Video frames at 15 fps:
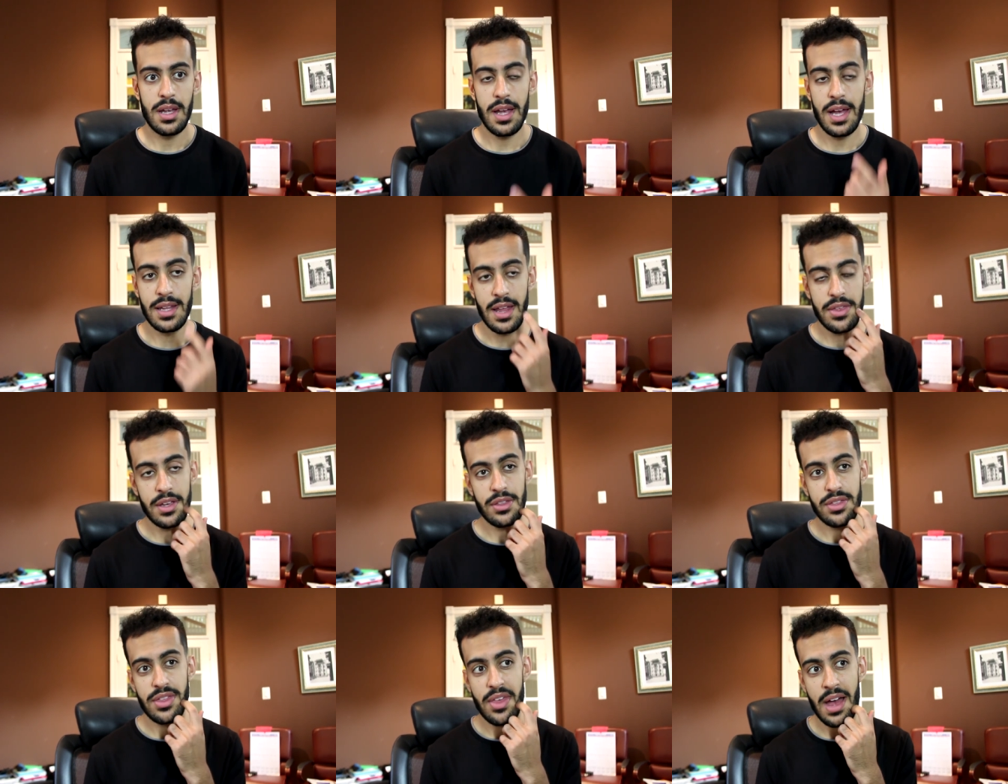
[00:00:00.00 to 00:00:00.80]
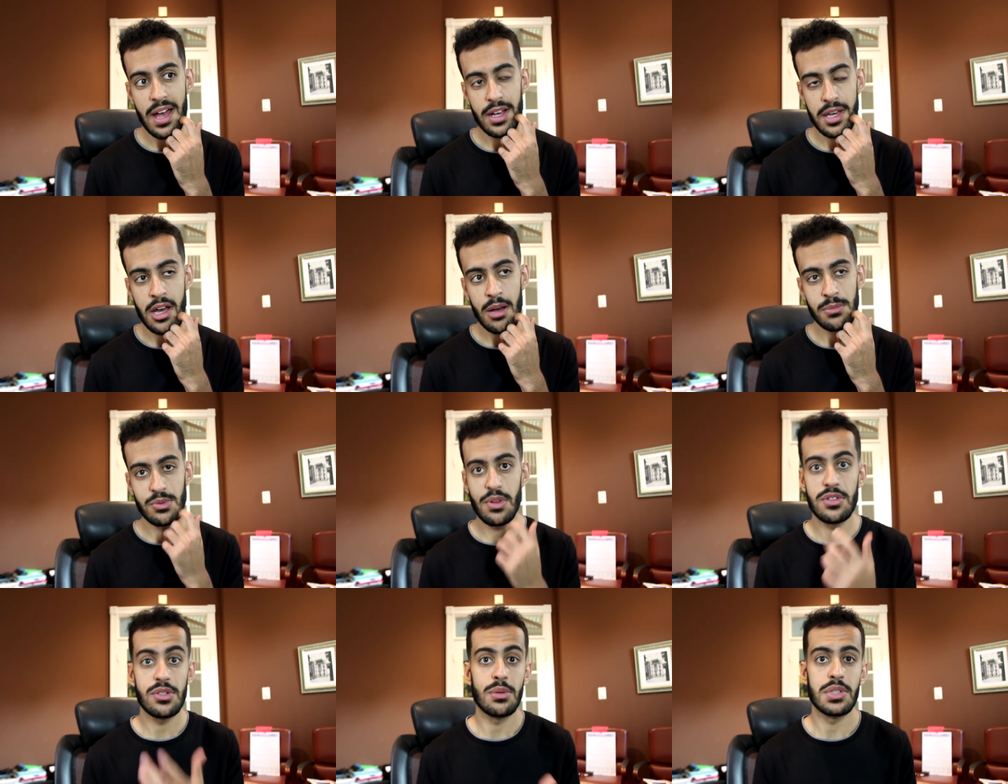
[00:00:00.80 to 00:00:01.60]
and I think that comes
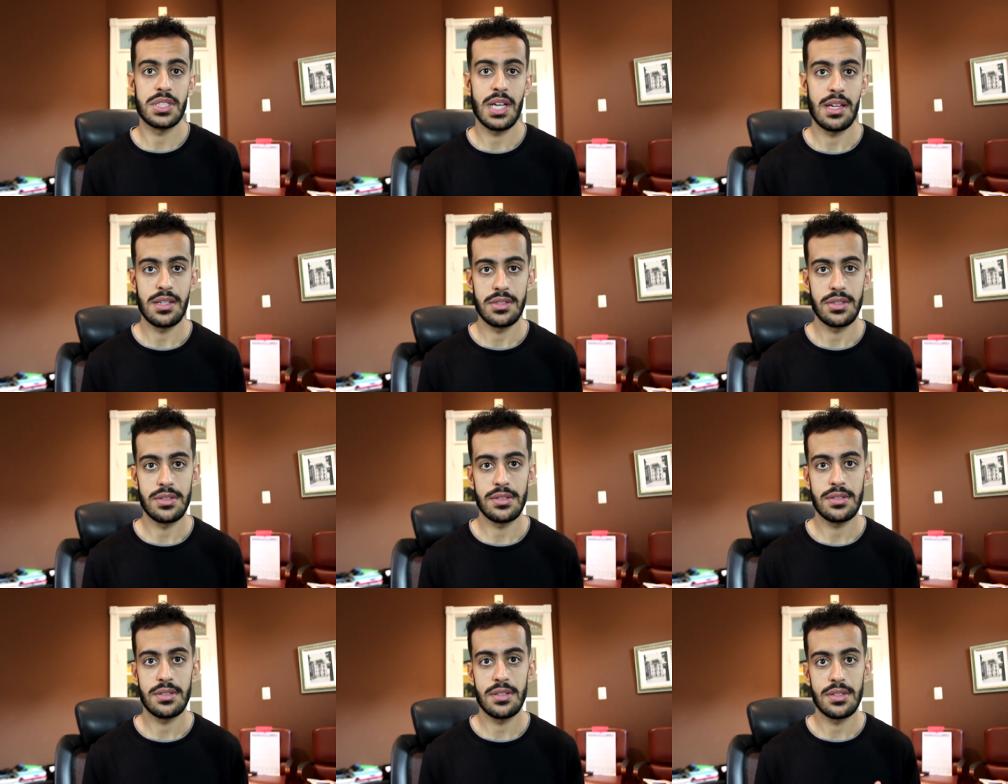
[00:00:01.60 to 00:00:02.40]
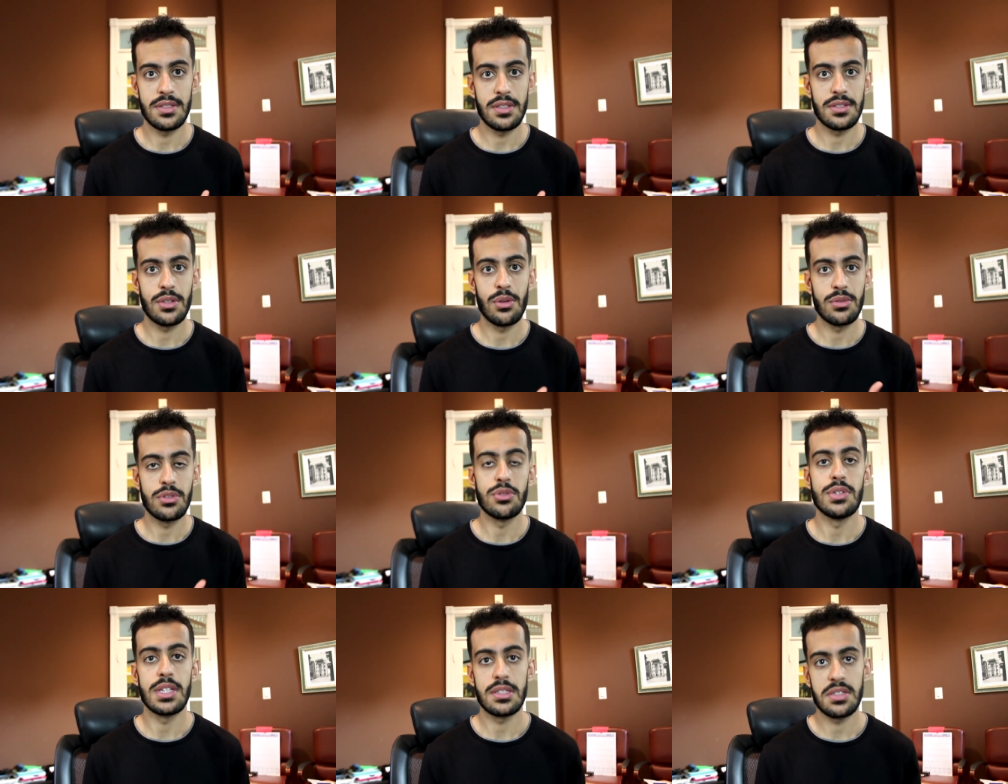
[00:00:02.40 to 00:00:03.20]
with its own challenges, its own
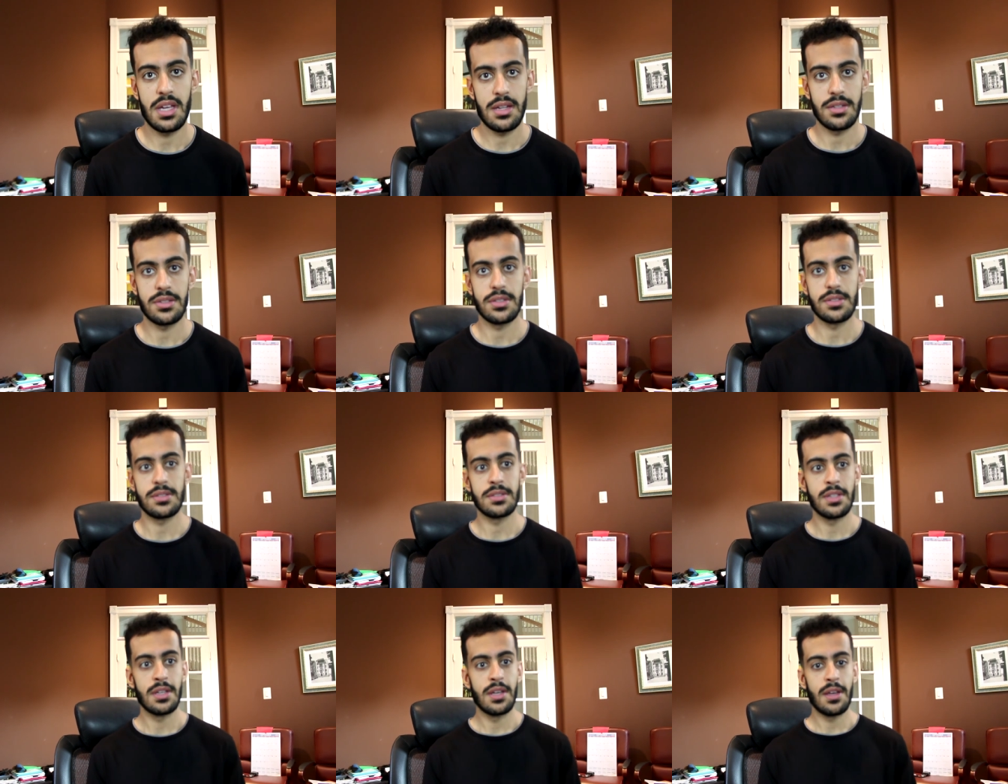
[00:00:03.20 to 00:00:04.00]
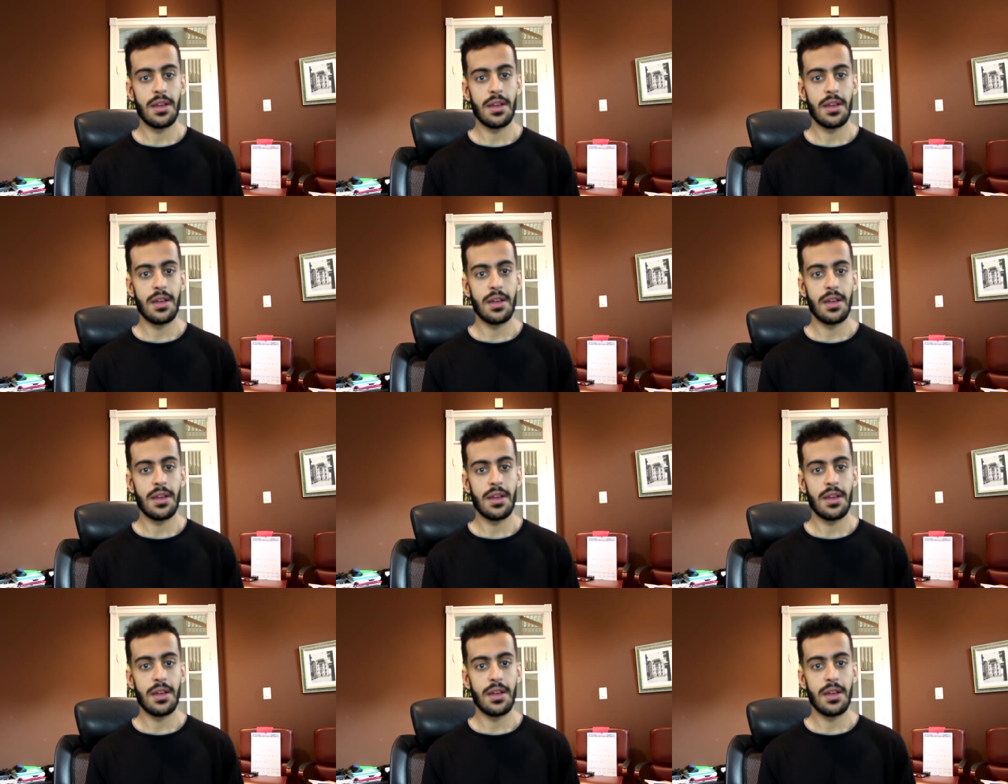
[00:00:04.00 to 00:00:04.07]
unique challenges.